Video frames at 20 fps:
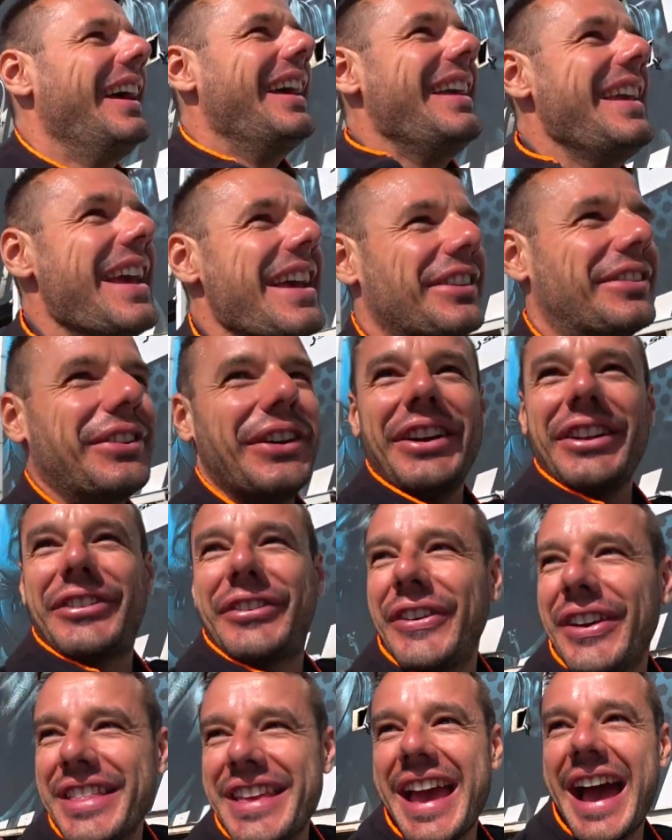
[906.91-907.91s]
Yeah, so it's
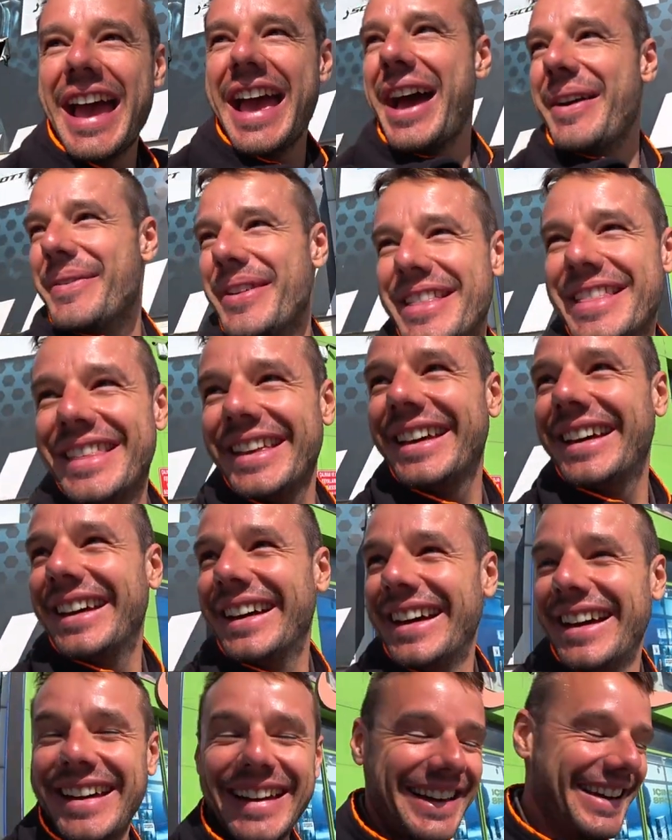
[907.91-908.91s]
funny, I am in
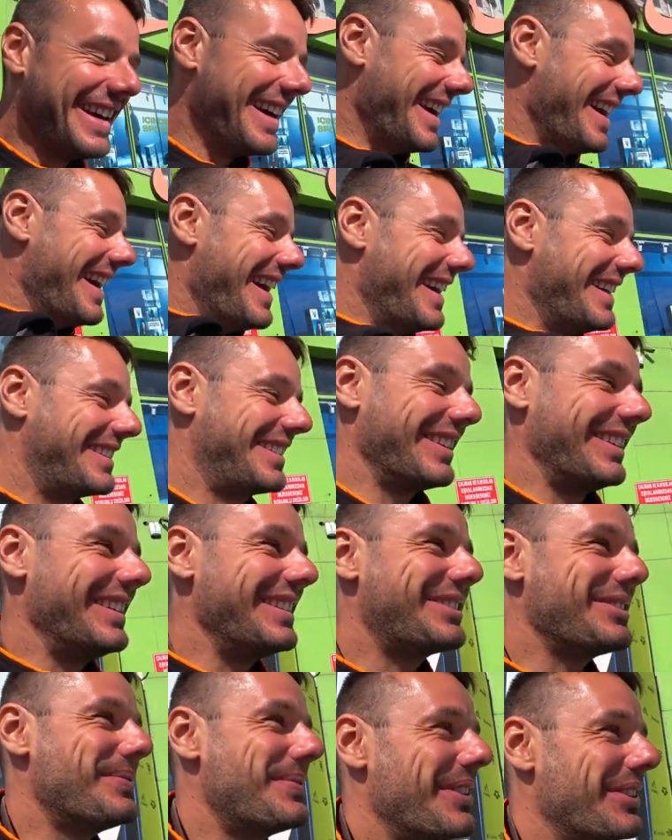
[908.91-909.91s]
the... It's a
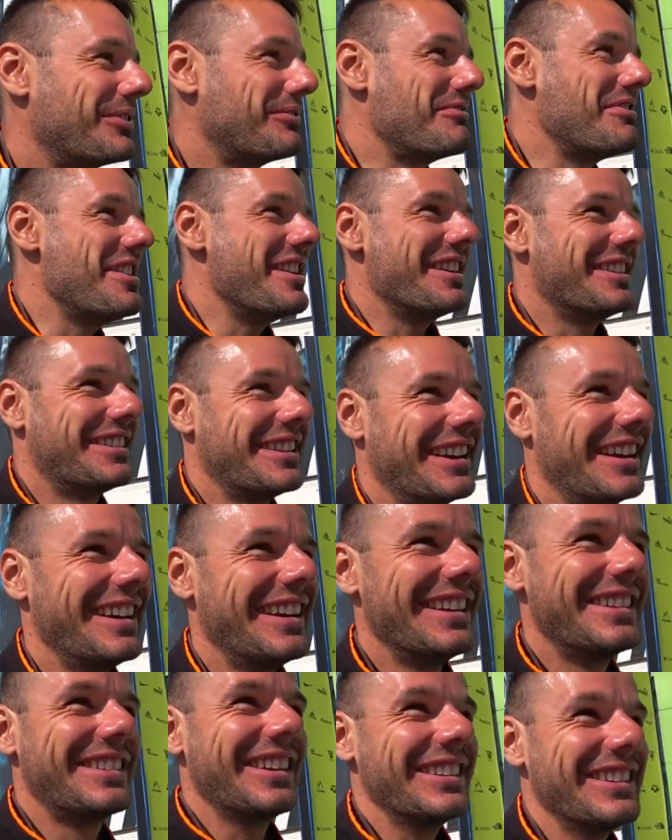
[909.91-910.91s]
little bit weird,
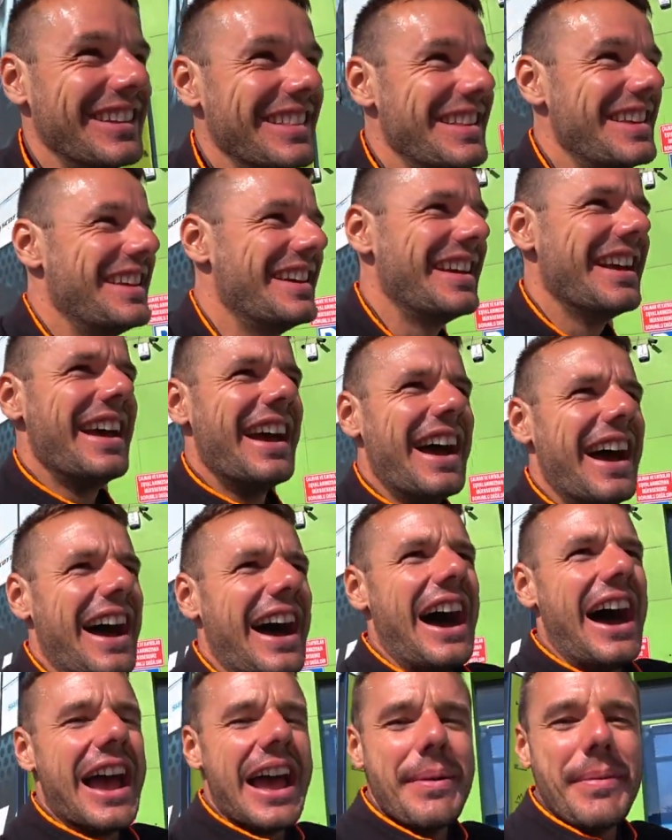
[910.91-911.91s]
suddenly.
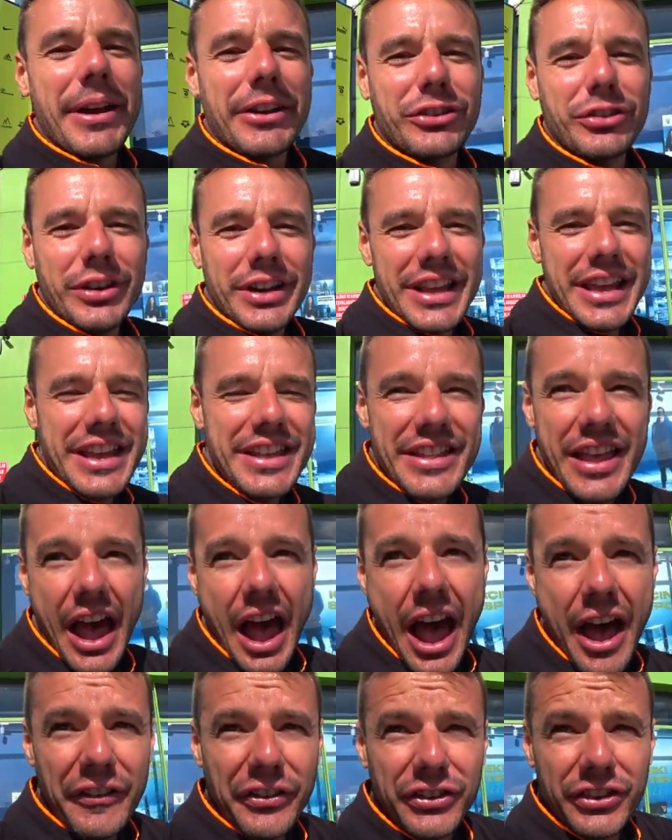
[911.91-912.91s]
I am actually in
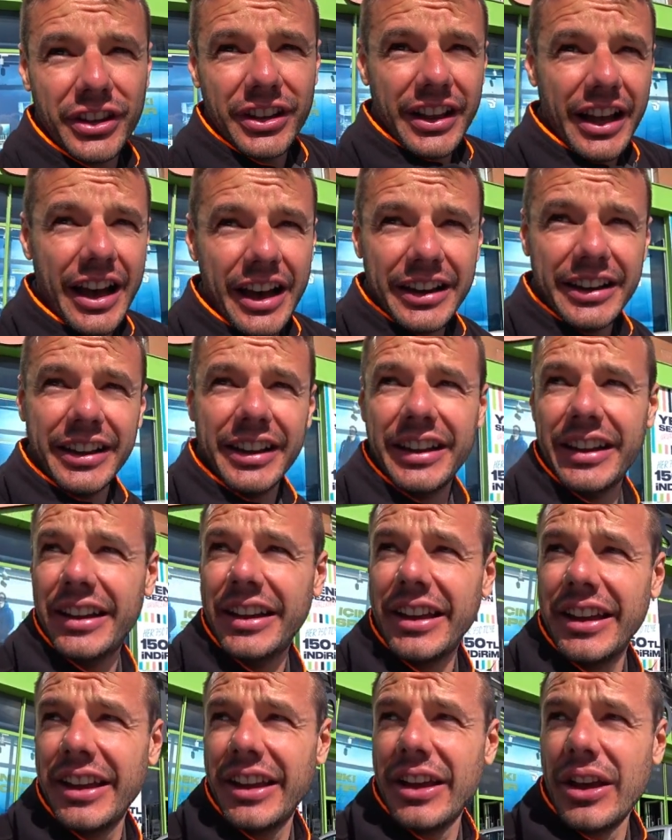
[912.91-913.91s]
Afsalar,
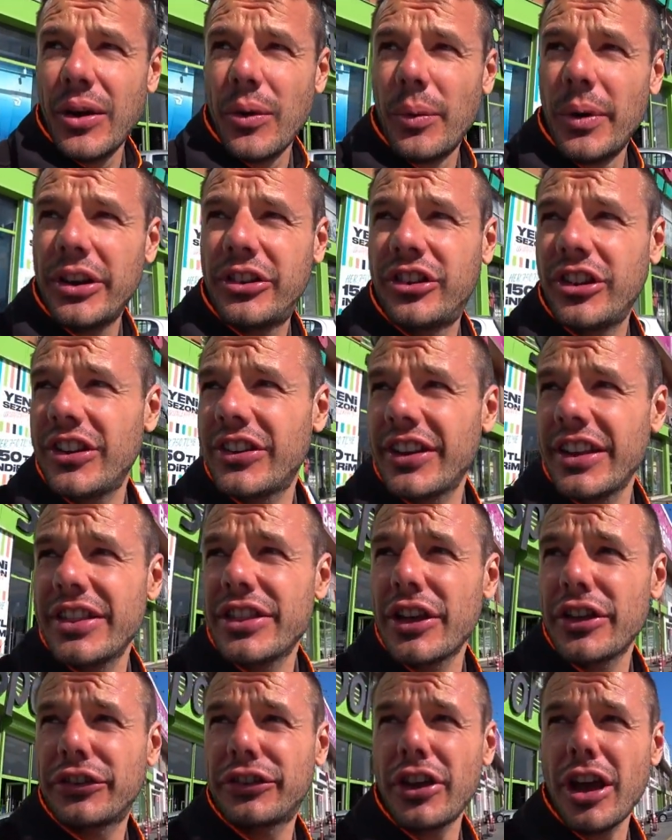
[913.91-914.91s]
which is in
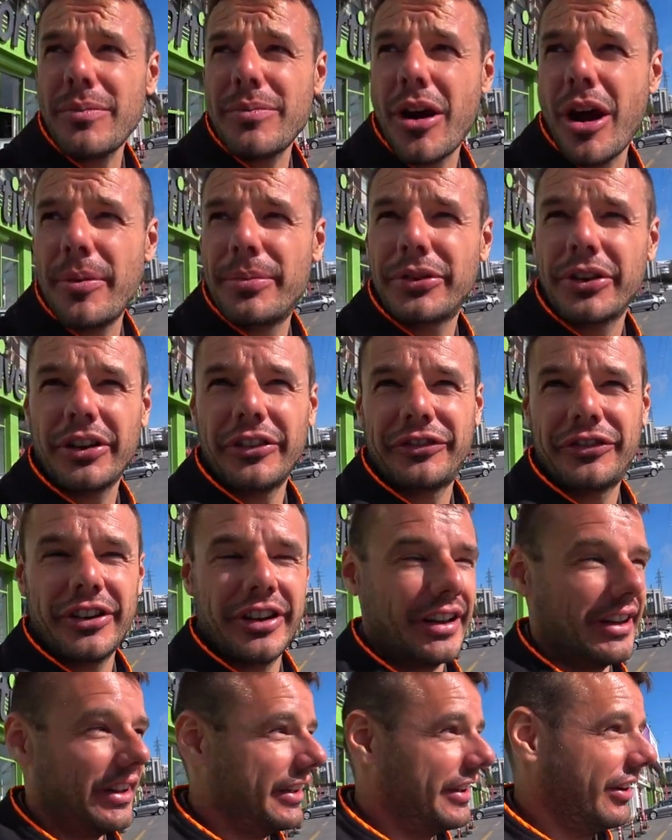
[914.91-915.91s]
the suburbs
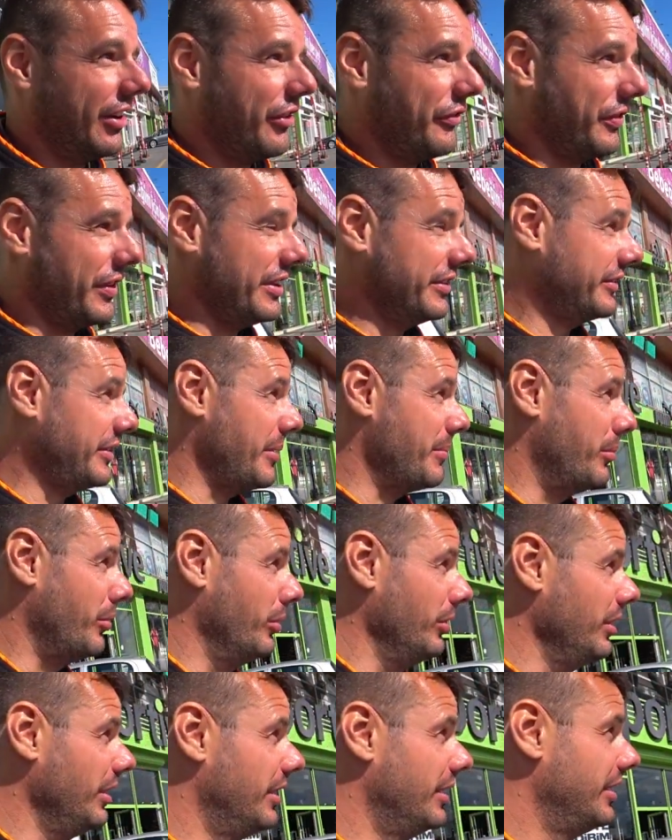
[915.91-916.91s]
of Istanbul.